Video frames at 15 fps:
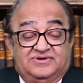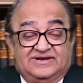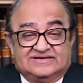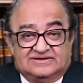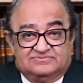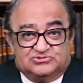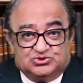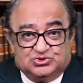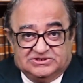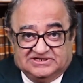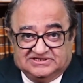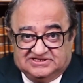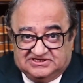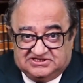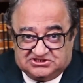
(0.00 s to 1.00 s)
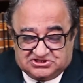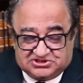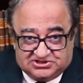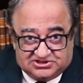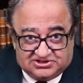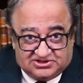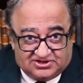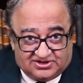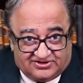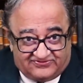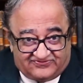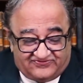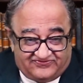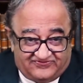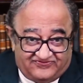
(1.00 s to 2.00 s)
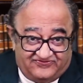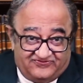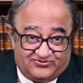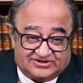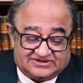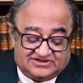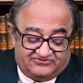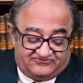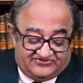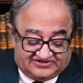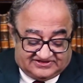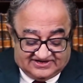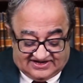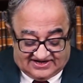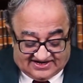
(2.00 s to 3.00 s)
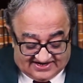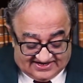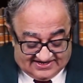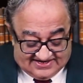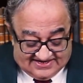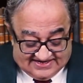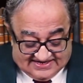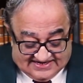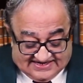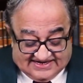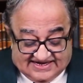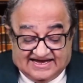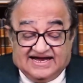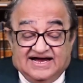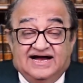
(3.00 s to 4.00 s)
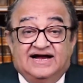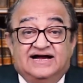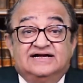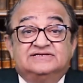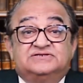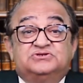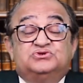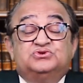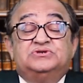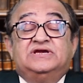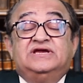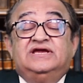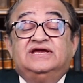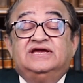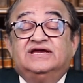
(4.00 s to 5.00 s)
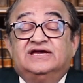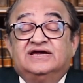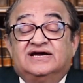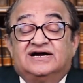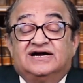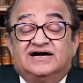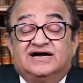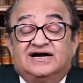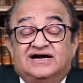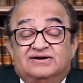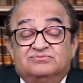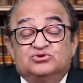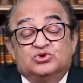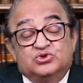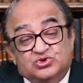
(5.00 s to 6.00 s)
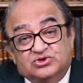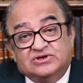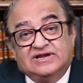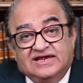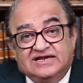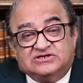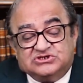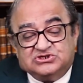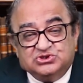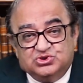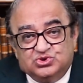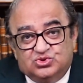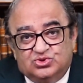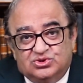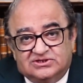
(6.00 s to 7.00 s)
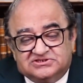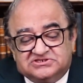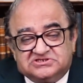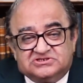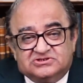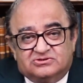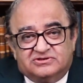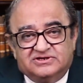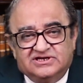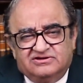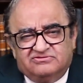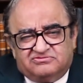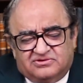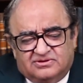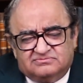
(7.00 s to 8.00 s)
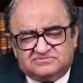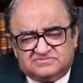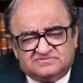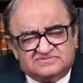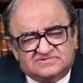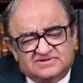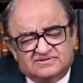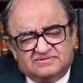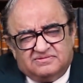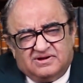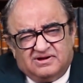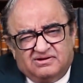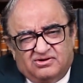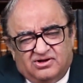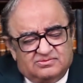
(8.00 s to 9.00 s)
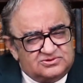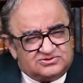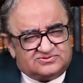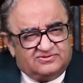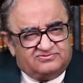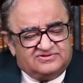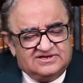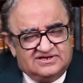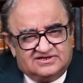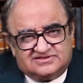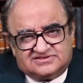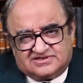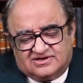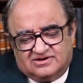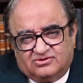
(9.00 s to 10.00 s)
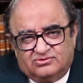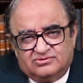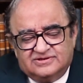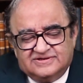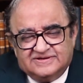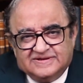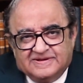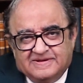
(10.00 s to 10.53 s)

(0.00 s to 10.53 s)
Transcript: Welcome to another edition of What the Fatah. Uh, today uh, I'm going to relate to you a story from almost 50 years ago.